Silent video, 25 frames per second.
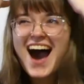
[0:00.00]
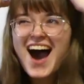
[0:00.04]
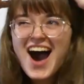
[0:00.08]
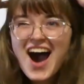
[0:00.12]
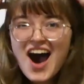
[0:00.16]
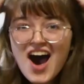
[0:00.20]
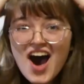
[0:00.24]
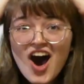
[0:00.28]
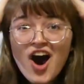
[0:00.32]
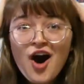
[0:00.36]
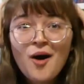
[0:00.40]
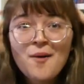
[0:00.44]

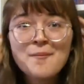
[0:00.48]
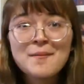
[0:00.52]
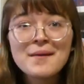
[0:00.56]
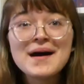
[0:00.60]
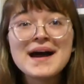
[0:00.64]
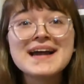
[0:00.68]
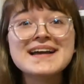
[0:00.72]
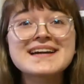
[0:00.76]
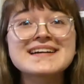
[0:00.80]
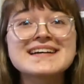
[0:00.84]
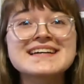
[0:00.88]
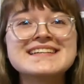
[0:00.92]
Oh
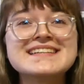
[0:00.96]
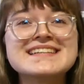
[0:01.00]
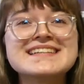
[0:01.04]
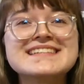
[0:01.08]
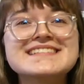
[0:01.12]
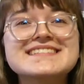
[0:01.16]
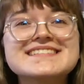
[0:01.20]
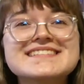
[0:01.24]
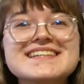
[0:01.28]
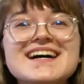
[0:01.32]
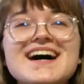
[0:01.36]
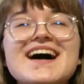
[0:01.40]
my
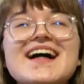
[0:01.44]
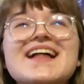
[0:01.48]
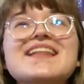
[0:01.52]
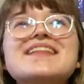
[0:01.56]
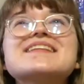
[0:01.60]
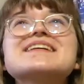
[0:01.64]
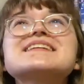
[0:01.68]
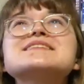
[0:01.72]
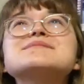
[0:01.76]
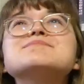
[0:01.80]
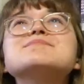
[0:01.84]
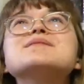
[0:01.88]
goodness, y'all,
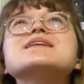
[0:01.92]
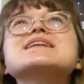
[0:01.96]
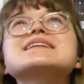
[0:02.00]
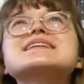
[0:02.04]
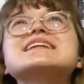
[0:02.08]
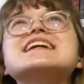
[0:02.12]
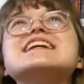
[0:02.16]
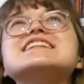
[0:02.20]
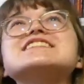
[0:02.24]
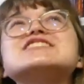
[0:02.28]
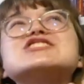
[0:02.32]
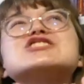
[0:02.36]
this
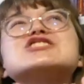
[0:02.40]
book is